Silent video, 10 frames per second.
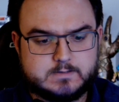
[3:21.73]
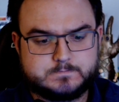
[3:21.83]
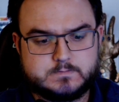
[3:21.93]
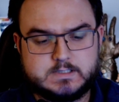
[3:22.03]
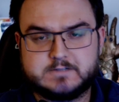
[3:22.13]

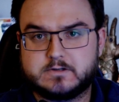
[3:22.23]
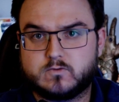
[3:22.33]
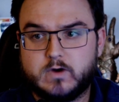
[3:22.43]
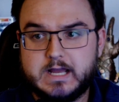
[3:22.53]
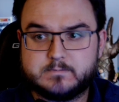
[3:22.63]
Different
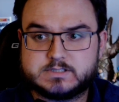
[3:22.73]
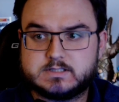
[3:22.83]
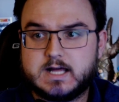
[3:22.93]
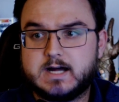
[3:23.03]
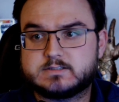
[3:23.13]
RAM
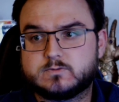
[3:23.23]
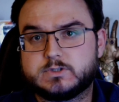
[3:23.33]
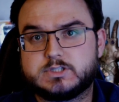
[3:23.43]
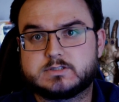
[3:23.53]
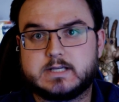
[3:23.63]
slots, which
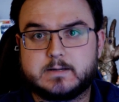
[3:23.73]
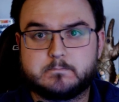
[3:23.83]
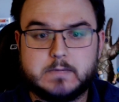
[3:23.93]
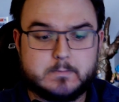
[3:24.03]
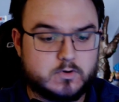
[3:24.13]
is like
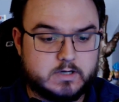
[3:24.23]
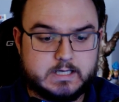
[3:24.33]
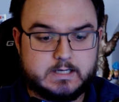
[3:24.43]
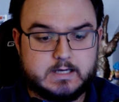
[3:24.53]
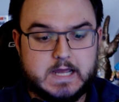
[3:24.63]

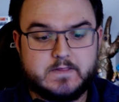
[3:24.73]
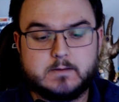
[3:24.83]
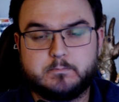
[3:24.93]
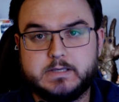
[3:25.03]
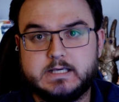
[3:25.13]
memory, and then
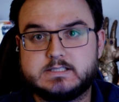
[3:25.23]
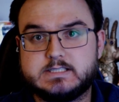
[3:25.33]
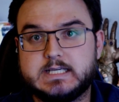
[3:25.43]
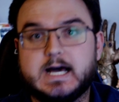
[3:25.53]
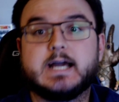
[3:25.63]

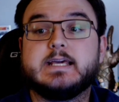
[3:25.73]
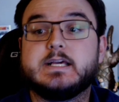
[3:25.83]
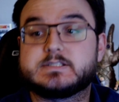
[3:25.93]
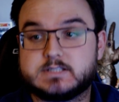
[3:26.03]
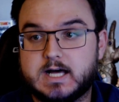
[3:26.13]
PCIe
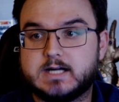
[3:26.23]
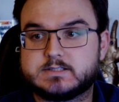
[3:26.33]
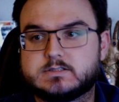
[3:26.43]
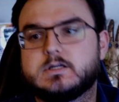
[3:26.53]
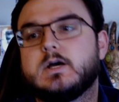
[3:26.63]
slots,
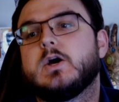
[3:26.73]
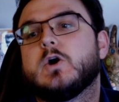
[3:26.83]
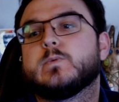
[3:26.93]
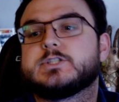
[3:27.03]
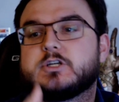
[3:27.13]

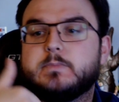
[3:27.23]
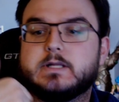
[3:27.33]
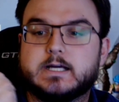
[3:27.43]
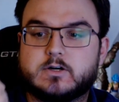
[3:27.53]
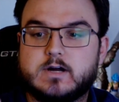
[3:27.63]
which could be
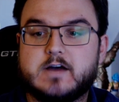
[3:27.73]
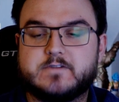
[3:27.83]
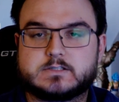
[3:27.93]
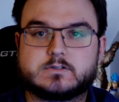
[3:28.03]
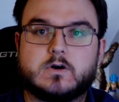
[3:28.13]
like
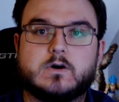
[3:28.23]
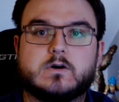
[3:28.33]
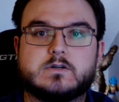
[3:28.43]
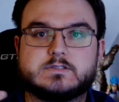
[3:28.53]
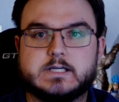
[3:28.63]
graphics
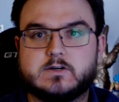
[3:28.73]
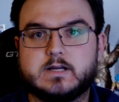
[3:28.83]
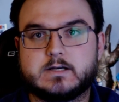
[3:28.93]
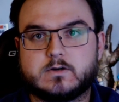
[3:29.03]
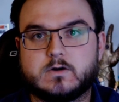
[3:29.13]
cards, internet
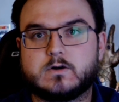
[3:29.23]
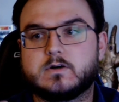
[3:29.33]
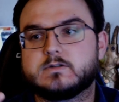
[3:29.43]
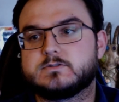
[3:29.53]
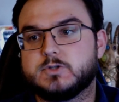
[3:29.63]

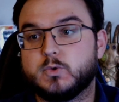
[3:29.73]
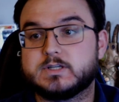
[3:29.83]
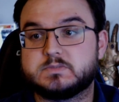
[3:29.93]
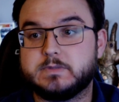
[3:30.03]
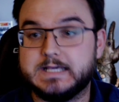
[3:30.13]
cards,
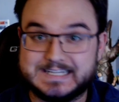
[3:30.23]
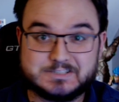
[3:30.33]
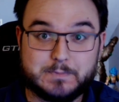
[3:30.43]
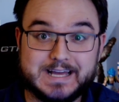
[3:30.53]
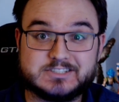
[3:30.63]
USB
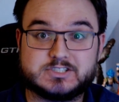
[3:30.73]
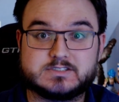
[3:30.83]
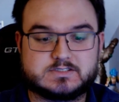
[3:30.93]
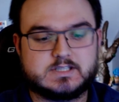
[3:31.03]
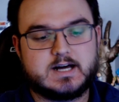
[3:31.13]
expansion
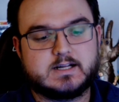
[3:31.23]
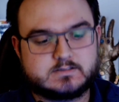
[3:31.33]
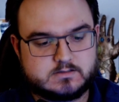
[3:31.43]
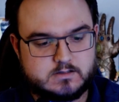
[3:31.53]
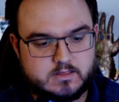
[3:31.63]
slots,
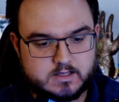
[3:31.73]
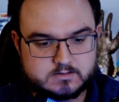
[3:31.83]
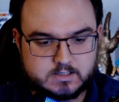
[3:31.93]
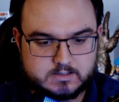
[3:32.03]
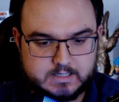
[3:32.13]
things
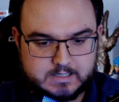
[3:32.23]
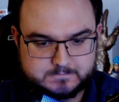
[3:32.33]
like that.